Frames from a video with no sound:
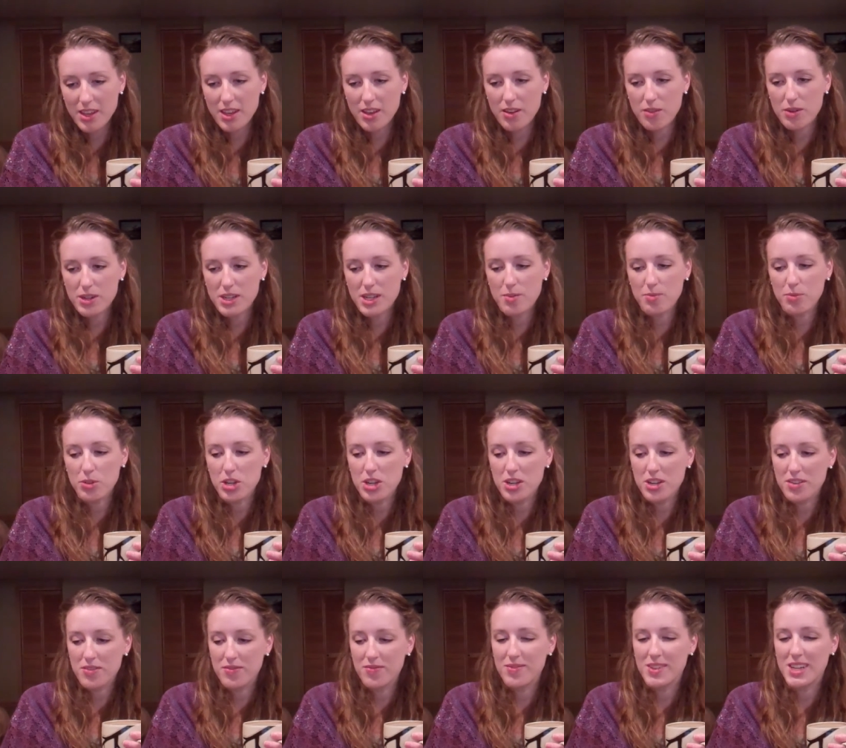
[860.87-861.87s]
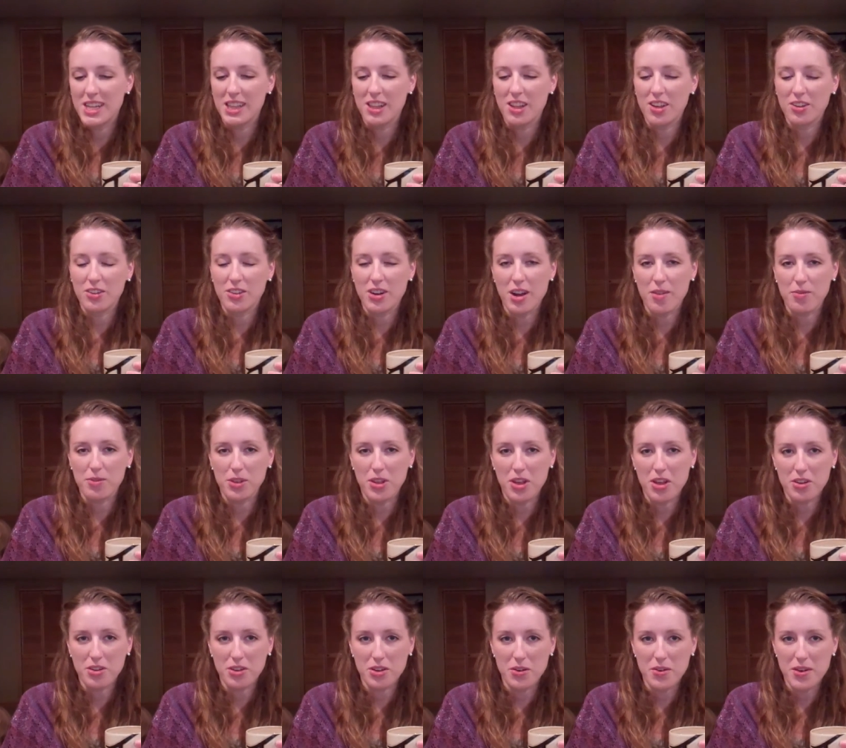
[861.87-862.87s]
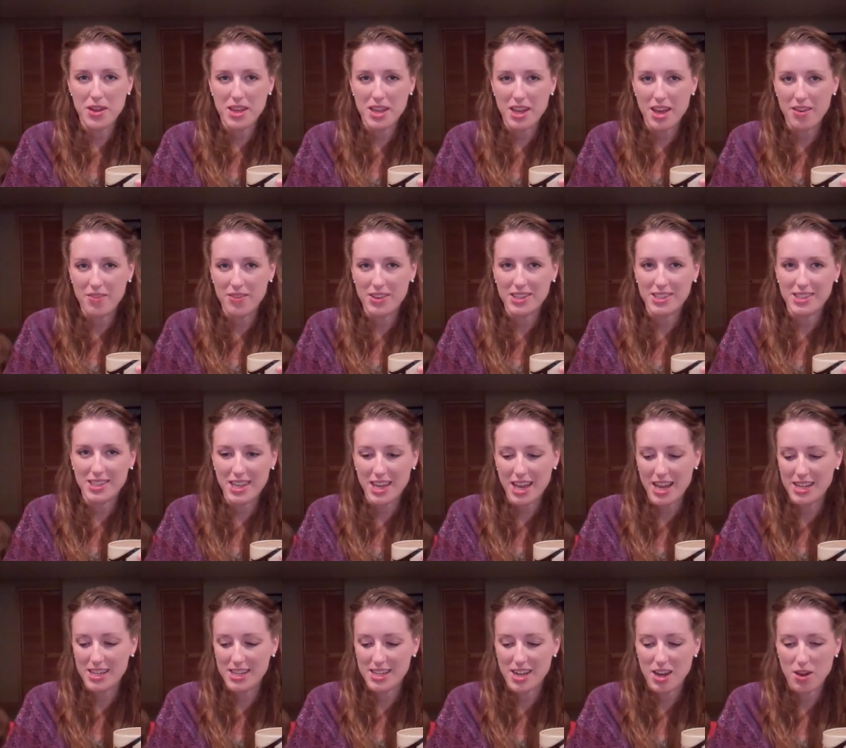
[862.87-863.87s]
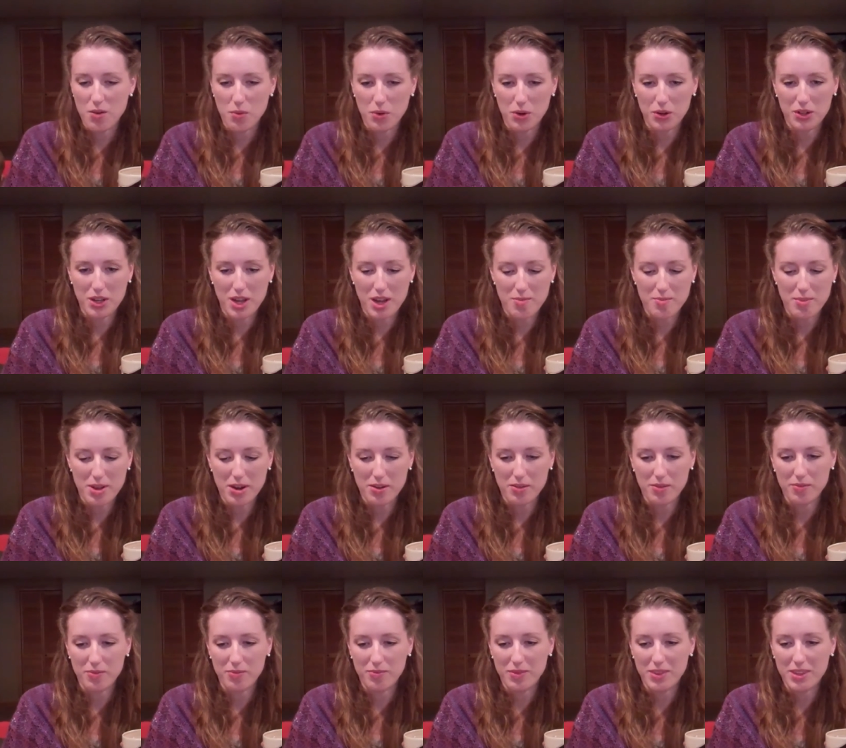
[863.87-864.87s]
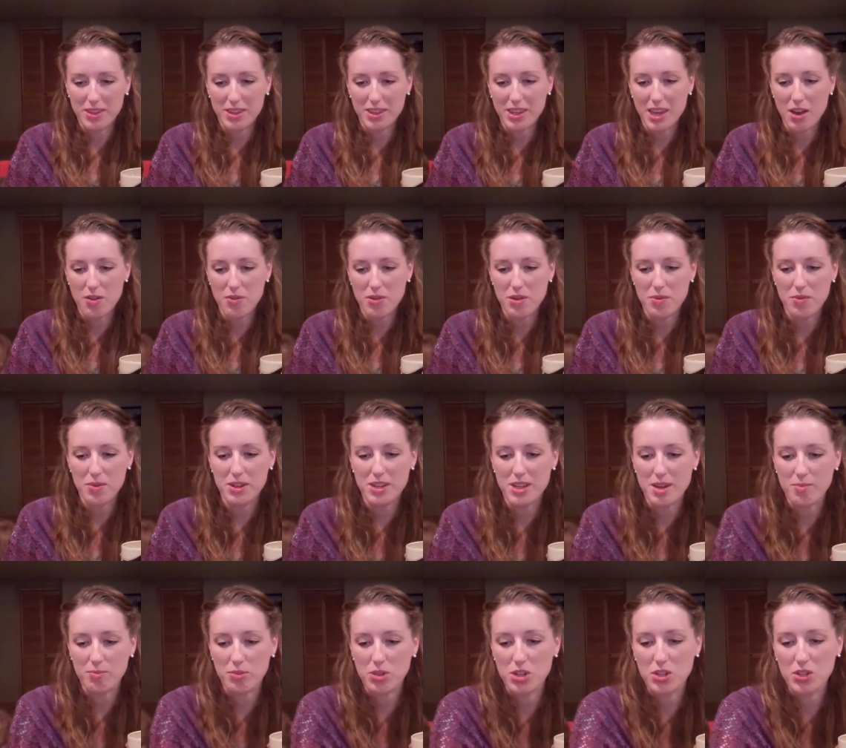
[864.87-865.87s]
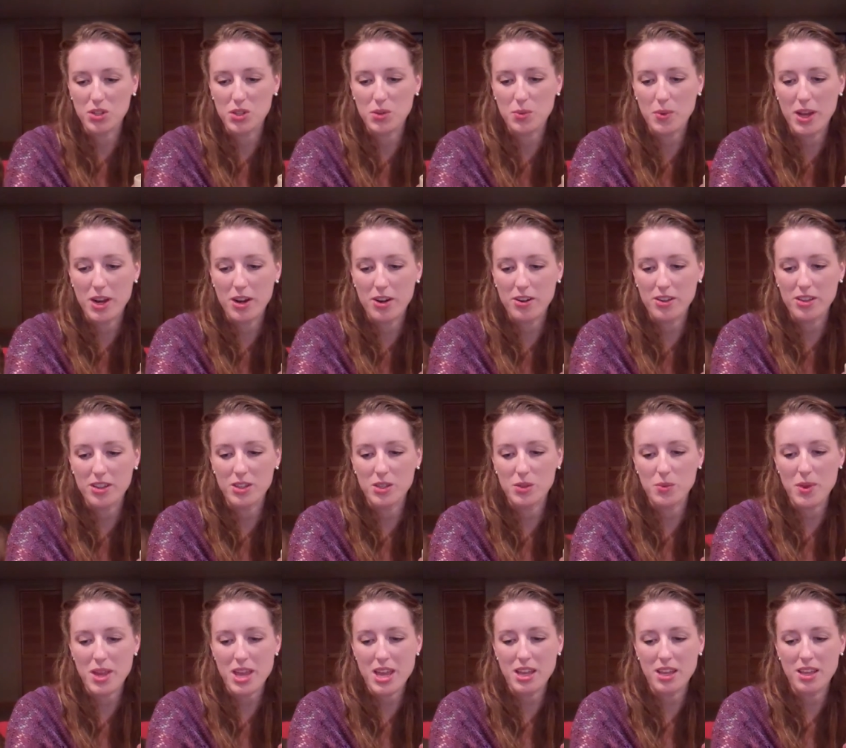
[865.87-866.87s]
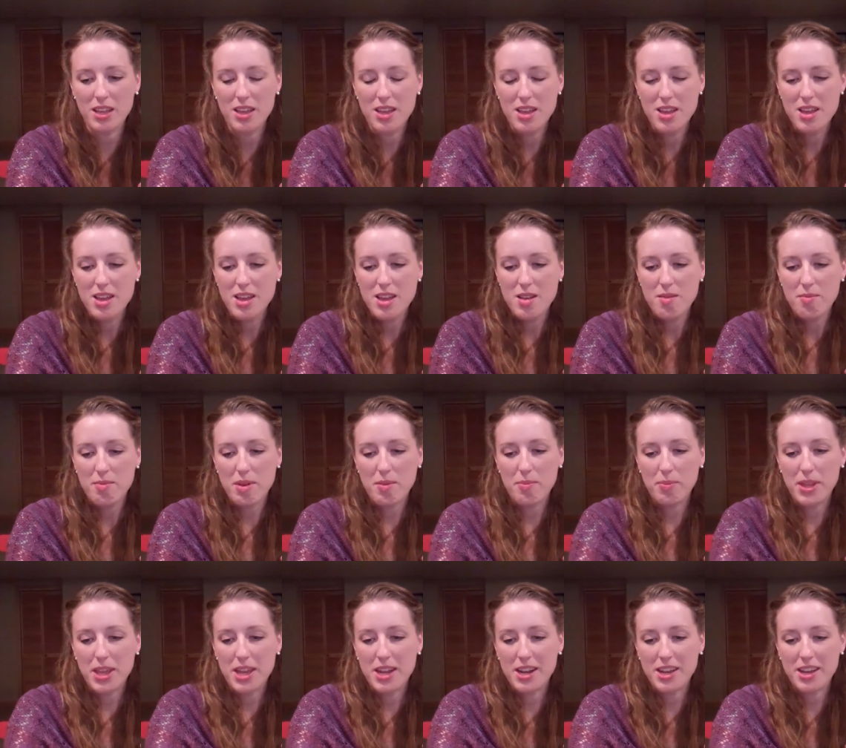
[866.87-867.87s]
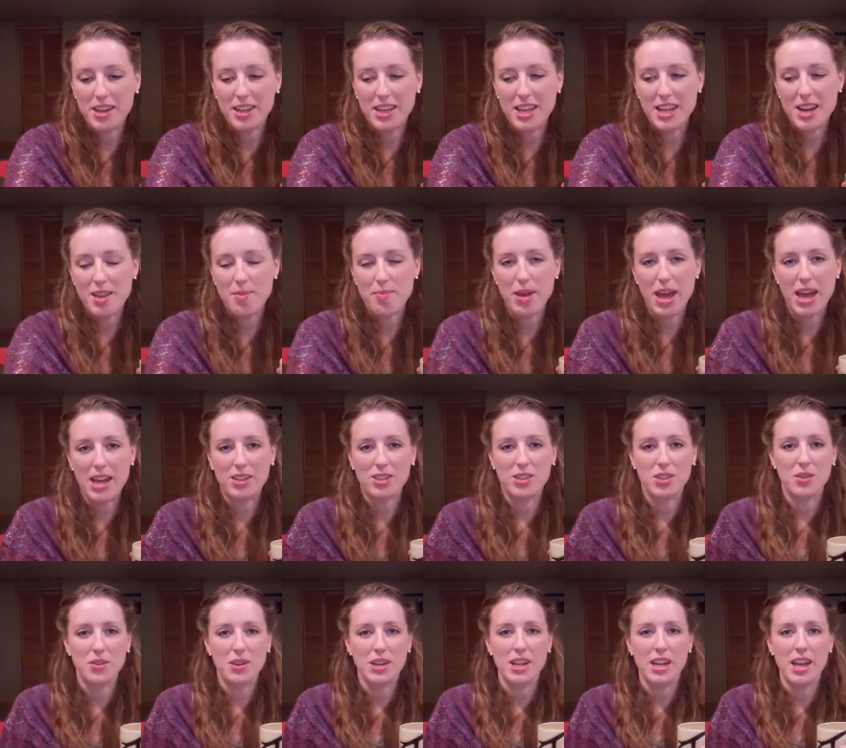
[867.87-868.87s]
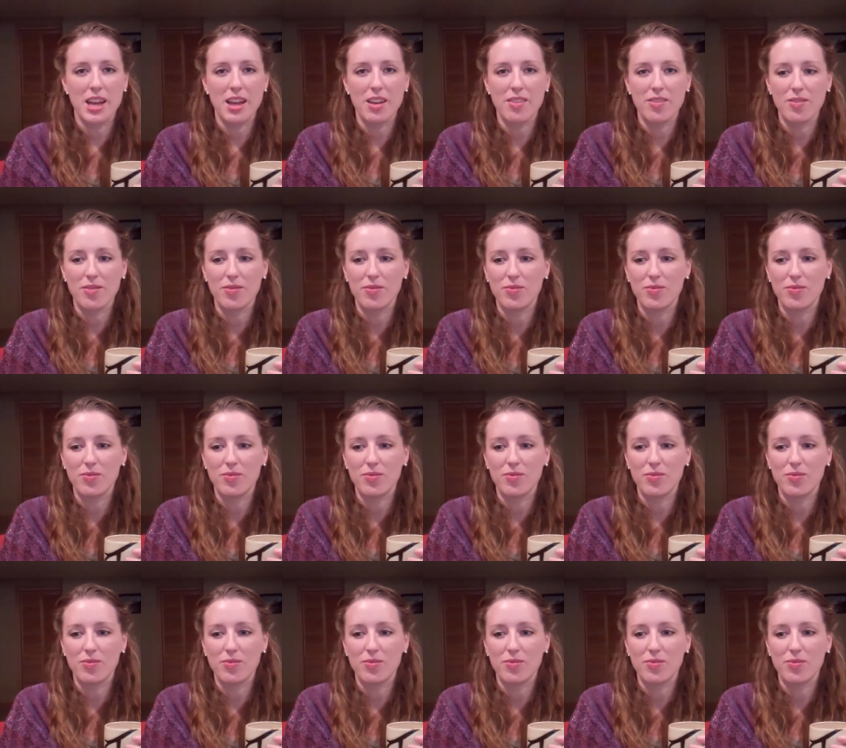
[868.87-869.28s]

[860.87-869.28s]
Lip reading: The Redemption Knit Along Craft Along going. Obviously, I did not work on my County Redemption sweater this week. I'm planning on getting back to it.